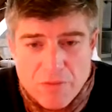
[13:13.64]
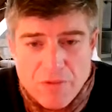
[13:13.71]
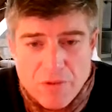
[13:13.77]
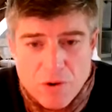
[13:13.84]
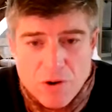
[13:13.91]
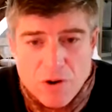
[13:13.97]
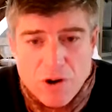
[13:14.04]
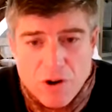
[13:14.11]

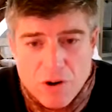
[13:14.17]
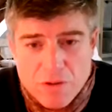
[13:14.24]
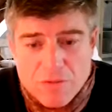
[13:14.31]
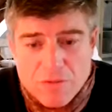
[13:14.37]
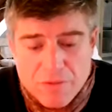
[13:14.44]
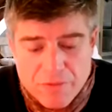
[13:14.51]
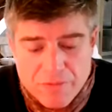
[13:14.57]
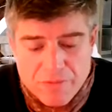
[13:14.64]
for
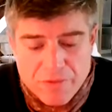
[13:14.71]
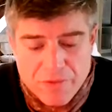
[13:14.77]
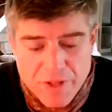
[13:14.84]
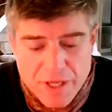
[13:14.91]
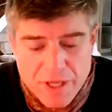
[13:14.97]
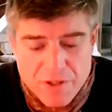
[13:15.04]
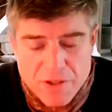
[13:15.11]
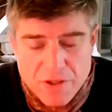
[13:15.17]

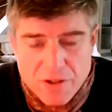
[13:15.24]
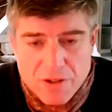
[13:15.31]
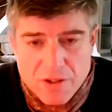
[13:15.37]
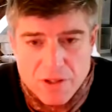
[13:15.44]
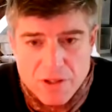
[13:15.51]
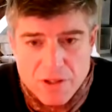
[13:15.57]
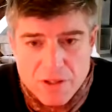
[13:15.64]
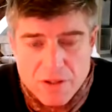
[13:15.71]
things
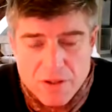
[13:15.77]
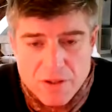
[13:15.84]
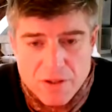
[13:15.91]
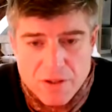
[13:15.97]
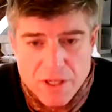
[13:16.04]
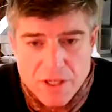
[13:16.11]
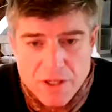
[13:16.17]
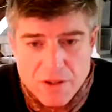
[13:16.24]

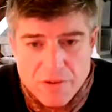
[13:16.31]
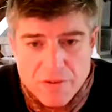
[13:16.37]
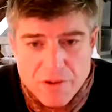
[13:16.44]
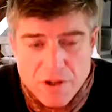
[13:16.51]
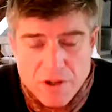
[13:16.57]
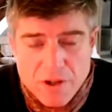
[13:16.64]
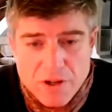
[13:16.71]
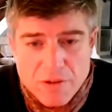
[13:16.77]
for
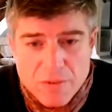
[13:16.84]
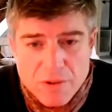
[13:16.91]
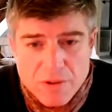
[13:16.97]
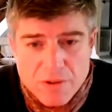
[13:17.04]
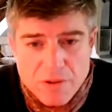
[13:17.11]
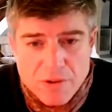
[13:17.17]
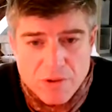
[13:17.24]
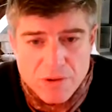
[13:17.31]
a
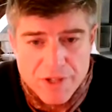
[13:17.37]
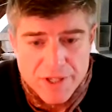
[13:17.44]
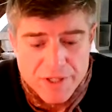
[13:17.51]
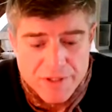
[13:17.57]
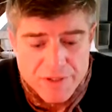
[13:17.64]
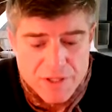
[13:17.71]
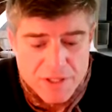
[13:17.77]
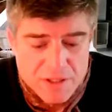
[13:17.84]
global
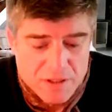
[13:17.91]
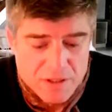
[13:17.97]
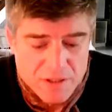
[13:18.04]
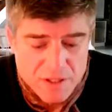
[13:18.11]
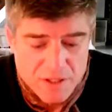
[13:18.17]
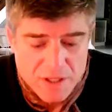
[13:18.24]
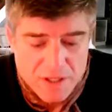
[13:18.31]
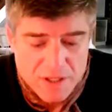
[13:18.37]
audience. And
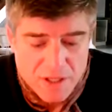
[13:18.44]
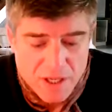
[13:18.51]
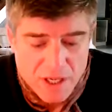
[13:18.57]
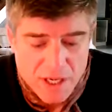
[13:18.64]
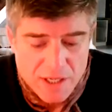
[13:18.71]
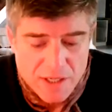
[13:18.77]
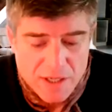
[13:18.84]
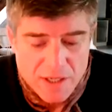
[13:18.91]

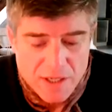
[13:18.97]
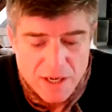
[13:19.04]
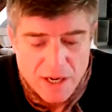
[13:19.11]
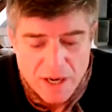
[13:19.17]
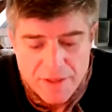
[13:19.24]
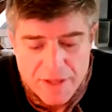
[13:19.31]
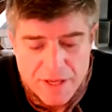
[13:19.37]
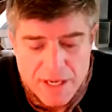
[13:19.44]

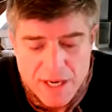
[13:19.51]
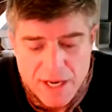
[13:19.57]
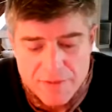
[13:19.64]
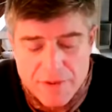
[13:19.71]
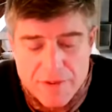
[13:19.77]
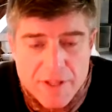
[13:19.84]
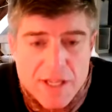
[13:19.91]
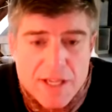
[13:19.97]
I think the
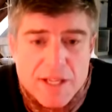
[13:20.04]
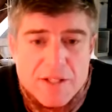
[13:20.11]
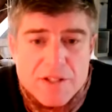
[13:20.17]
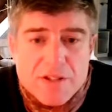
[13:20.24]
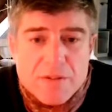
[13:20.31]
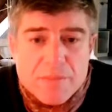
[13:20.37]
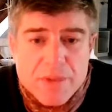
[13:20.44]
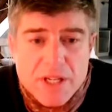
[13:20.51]
other thing is
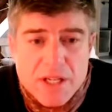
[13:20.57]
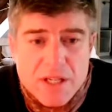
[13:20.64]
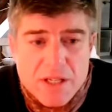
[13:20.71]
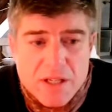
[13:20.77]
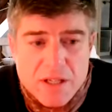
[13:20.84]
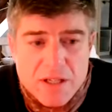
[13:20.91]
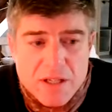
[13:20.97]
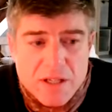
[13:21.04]
to
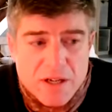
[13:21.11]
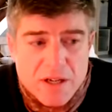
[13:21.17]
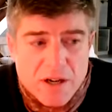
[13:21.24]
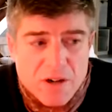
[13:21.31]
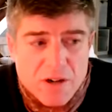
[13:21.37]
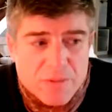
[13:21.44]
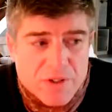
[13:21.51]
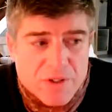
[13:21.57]
be
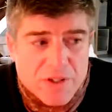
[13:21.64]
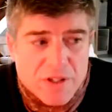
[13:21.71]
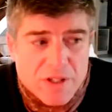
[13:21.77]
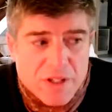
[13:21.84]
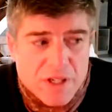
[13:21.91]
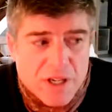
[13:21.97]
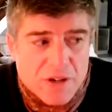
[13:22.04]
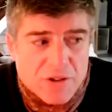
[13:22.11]
open to the
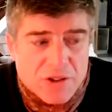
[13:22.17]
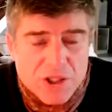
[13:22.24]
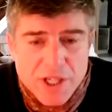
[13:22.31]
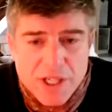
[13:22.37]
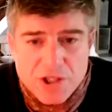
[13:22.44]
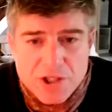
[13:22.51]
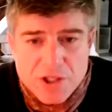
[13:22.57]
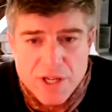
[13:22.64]

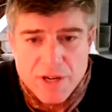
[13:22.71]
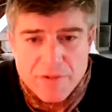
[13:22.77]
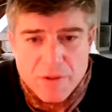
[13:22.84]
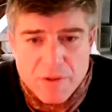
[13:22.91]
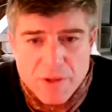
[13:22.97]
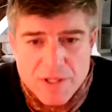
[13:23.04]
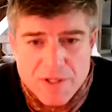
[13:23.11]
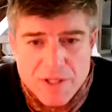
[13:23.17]
negotiation.
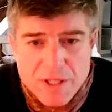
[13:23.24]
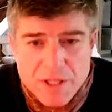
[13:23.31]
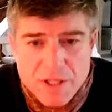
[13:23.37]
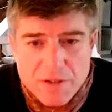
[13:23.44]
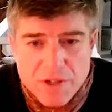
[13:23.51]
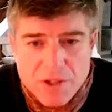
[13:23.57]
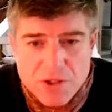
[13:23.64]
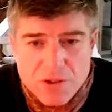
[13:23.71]
Everyone's an
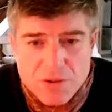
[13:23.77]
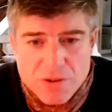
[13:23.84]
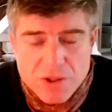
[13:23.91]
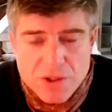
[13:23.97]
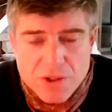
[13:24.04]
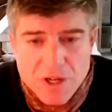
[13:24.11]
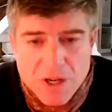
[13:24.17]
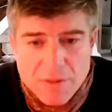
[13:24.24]
individual,
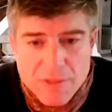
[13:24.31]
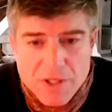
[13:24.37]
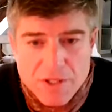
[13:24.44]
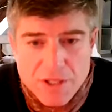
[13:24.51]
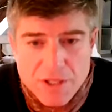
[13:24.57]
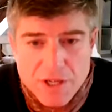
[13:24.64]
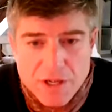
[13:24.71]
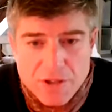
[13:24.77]
and you come
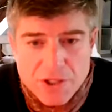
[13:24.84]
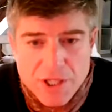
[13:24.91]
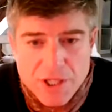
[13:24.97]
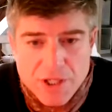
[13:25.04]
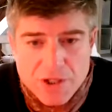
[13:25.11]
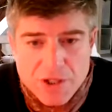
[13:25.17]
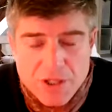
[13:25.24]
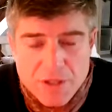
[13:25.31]
into
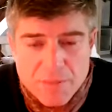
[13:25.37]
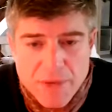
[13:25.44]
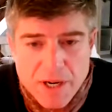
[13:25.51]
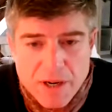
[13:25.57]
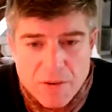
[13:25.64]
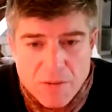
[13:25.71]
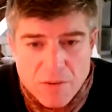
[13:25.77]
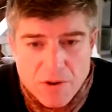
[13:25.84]
negotiation
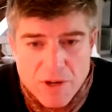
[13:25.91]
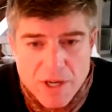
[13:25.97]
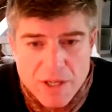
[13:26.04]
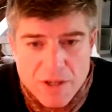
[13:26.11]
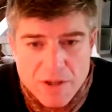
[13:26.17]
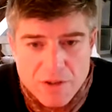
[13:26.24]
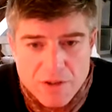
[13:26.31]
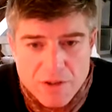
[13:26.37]
about what they
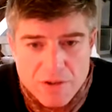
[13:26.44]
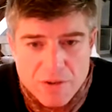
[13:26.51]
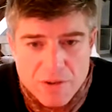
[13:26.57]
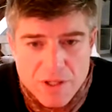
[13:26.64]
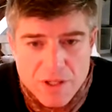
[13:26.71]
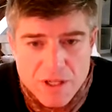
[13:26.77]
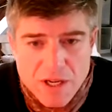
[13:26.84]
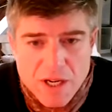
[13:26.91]
can do,
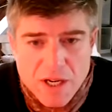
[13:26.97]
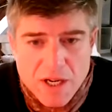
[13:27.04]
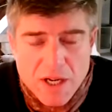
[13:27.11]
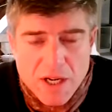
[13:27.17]
and